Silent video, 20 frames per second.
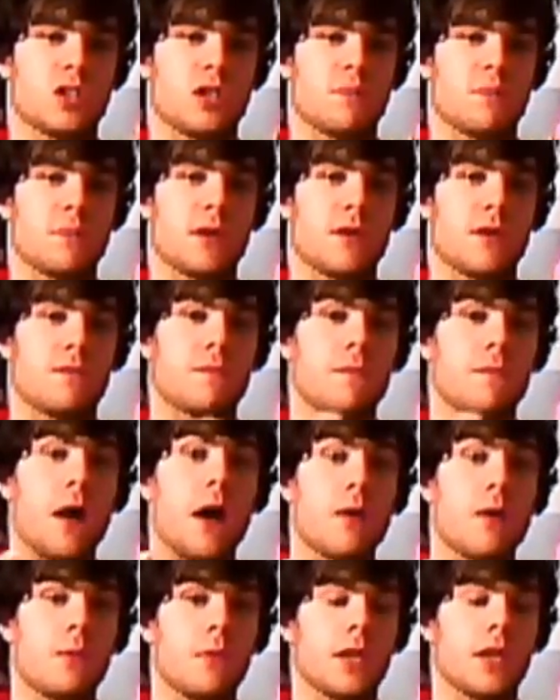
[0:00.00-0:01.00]
a bit of
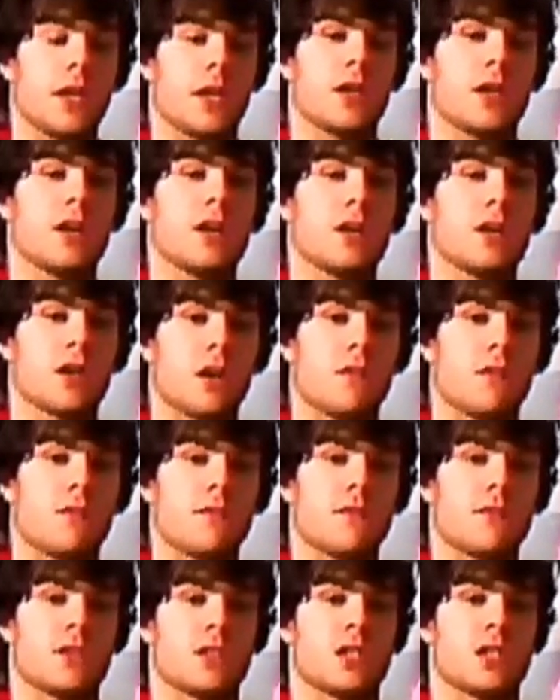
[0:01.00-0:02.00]
pony
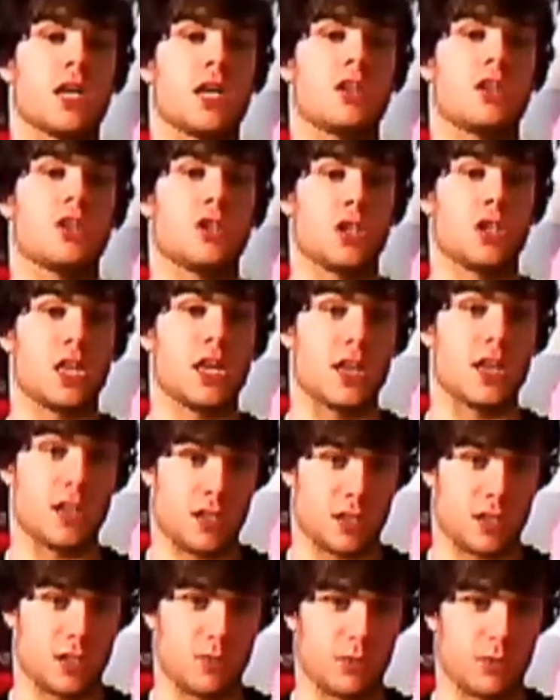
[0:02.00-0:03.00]
conversation,
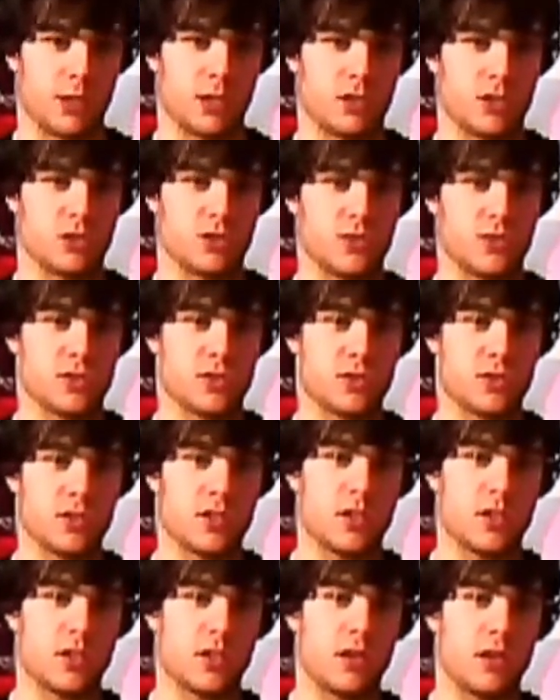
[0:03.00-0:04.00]
so it just
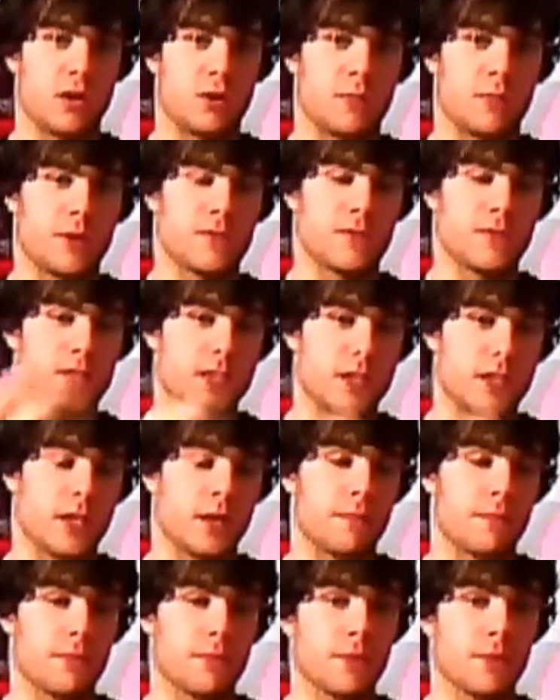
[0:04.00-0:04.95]
a little bit of slip.